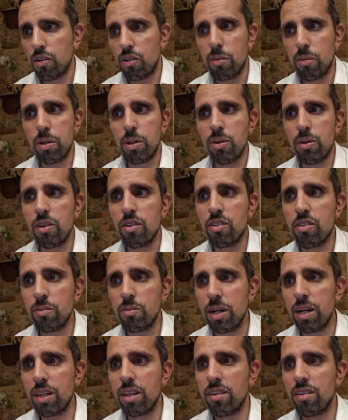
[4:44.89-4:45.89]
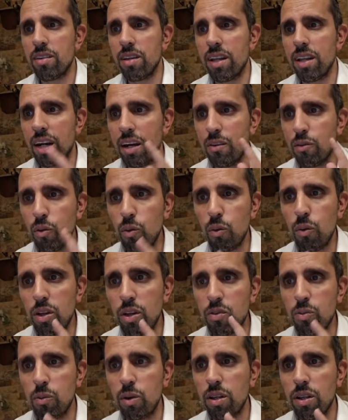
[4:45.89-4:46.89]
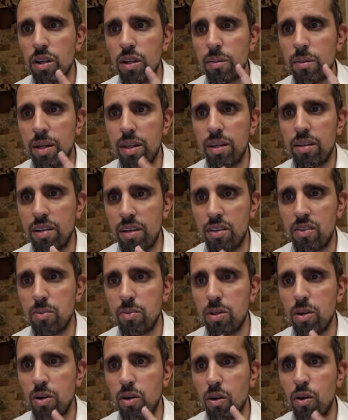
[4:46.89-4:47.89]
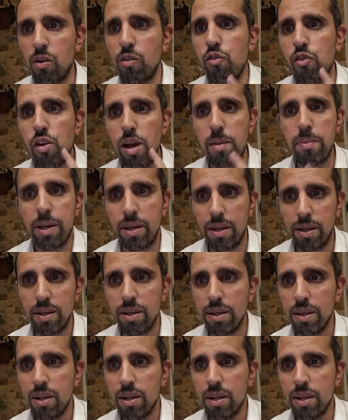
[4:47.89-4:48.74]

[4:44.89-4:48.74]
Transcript: Rabbi Yehuda smiled and said, I have always wondered about the testimony of Rabbi,